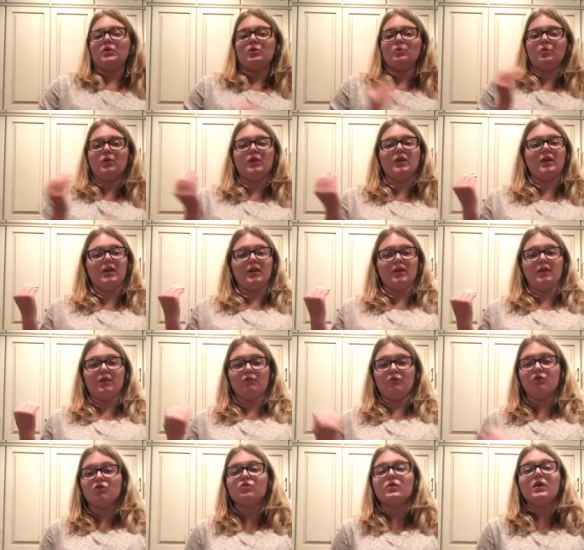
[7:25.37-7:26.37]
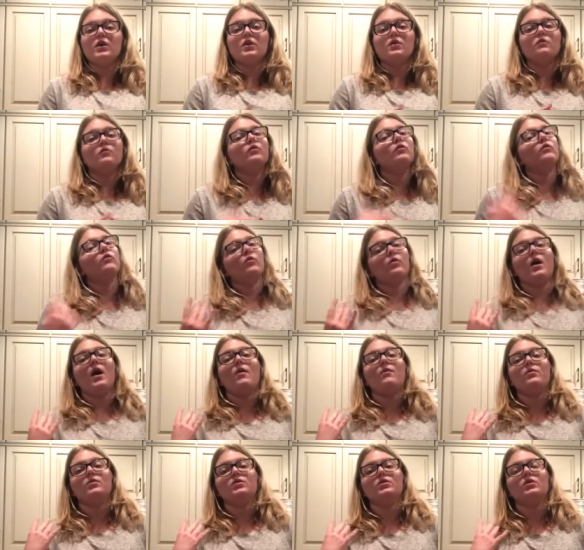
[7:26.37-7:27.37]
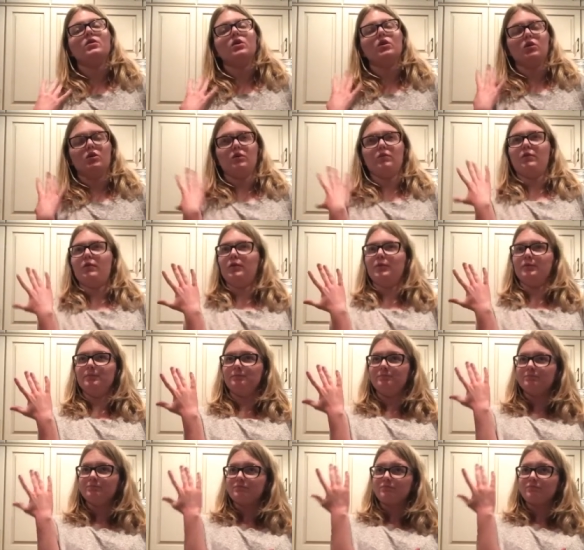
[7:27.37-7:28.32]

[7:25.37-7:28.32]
either put it in the refrigerator for 4 hours, or the